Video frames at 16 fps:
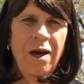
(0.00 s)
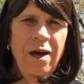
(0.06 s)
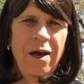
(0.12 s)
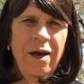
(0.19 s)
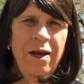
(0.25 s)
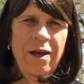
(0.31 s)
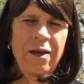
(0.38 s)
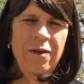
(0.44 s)

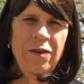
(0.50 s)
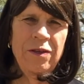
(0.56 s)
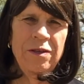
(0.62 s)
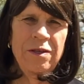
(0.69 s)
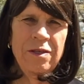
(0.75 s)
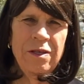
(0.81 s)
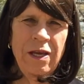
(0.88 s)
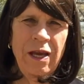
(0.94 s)
Hi,
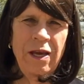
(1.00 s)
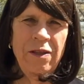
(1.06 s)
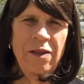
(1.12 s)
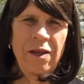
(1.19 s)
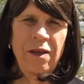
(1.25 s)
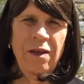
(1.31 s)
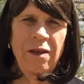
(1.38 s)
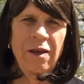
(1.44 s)
this is
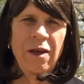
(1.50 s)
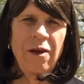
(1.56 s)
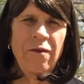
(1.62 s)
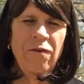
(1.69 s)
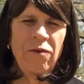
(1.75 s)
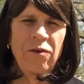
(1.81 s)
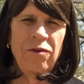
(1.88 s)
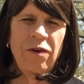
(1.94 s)
Cathy
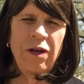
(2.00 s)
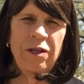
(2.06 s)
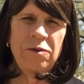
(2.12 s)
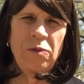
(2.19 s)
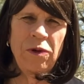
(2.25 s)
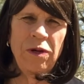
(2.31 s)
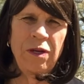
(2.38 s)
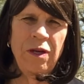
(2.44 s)
for
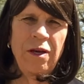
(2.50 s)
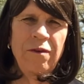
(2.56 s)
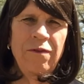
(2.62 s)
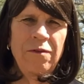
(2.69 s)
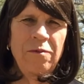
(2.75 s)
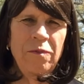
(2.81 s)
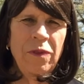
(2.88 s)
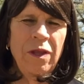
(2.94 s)
TransByDef.
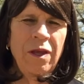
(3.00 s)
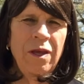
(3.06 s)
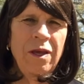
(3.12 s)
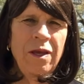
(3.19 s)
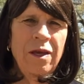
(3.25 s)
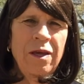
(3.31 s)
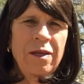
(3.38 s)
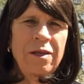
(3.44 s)

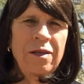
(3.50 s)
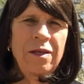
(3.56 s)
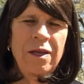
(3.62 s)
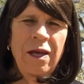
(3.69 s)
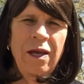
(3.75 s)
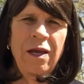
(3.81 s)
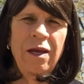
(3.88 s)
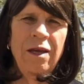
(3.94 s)

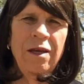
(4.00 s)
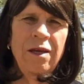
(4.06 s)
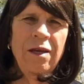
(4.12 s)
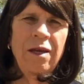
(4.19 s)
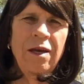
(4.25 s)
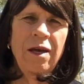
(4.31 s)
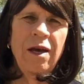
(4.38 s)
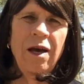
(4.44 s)
Today
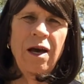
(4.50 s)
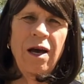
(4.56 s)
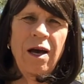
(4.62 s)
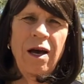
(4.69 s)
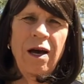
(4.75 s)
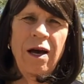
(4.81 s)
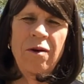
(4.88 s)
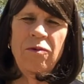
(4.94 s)

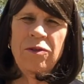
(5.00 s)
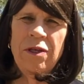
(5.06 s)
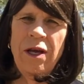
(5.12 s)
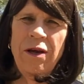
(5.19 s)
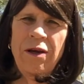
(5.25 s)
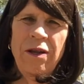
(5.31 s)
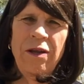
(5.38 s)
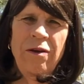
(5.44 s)
I was
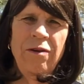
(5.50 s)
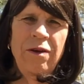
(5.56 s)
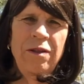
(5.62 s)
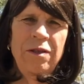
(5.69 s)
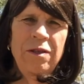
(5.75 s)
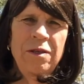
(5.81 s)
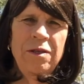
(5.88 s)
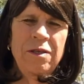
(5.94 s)
out here
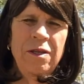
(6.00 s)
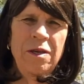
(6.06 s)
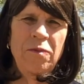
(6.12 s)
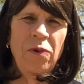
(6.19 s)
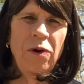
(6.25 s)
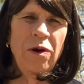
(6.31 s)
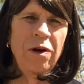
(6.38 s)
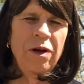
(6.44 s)
in the city
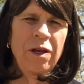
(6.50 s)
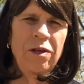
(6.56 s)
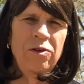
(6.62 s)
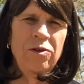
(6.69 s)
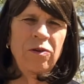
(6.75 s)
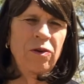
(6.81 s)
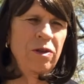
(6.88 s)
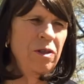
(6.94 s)
park
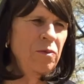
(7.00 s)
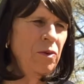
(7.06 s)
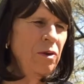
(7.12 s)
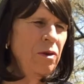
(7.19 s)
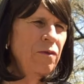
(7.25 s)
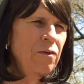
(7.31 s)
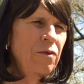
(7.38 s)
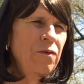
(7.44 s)
enjoying the
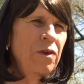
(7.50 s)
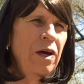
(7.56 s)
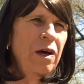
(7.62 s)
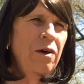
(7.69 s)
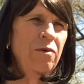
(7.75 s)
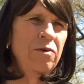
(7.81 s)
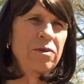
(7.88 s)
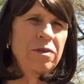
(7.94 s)
beautiful
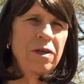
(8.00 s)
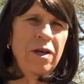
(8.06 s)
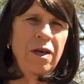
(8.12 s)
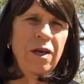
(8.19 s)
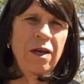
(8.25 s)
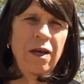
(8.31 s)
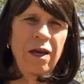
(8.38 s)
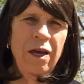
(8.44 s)
flowers
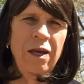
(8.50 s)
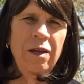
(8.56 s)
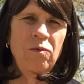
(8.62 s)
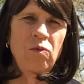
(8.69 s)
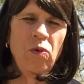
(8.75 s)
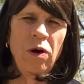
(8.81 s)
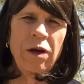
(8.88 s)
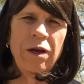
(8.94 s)

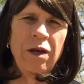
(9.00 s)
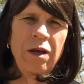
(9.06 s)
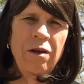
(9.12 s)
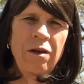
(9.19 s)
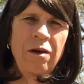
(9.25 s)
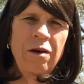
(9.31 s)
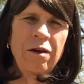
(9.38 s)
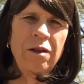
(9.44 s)
and walking
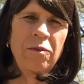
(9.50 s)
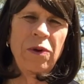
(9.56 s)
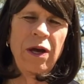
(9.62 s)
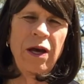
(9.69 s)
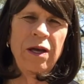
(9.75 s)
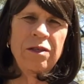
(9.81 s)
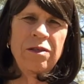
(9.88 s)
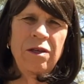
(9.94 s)
along the
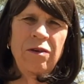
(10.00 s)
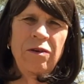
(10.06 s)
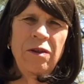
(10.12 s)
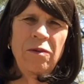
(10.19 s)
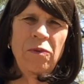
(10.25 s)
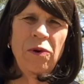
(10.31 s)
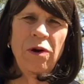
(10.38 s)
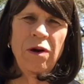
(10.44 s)
paths here
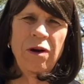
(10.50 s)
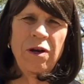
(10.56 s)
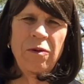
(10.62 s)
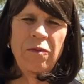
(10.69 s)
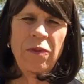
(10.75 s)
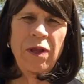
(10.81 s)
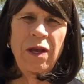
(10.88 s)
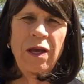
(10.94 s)
in the park,
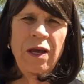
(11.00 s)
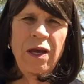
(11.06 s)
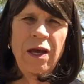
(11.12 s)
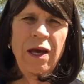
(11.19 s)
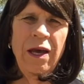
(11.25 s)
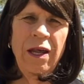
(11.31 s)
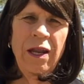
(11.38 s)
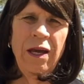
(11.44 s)

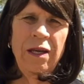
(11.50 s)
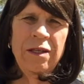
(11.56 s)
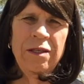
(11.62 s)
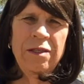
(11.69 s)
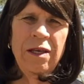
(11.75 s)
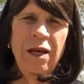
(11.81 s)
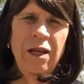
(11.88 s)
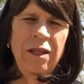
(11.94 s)
and I
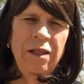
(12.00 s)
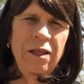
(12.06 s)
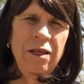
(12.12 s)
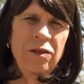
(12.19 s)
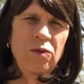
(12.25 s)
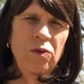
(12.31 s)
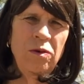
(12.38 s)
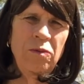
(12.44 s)
decided
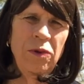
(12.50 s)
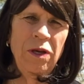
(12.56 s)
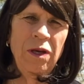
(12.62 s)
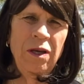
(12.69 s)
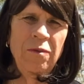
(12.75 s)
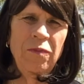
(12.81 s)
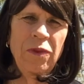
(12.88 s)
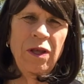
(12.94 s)
this would
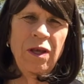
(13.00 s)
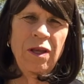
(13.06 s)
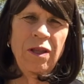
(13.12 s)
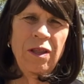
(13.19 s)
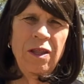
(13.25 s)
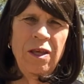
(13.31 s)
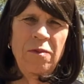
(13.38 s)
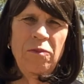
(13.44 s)
be
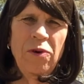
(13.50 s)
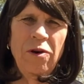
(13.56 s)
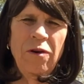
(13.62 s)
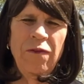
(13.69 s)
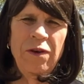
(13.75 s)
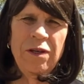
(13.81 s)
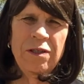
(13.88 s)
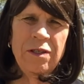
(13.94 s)
the
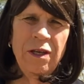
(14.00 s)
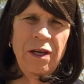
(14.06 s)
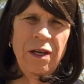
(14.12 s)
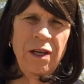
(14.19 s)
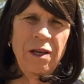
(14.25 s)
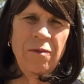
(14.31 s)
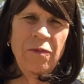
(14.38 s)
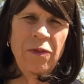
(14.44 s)
perfect
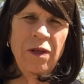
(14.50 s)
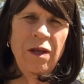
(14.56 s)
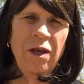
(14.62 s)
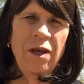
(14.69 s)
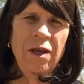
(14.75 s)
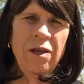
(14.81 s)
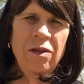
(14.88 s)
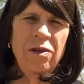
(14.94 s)
setting
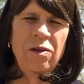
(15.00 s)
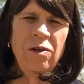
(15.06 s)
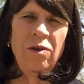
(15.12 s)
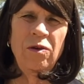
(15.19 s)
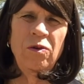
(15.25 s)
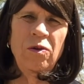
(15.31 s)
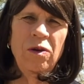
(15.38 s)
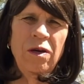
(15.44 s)

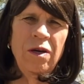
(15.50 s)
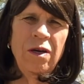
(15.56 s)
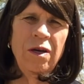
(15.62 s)
to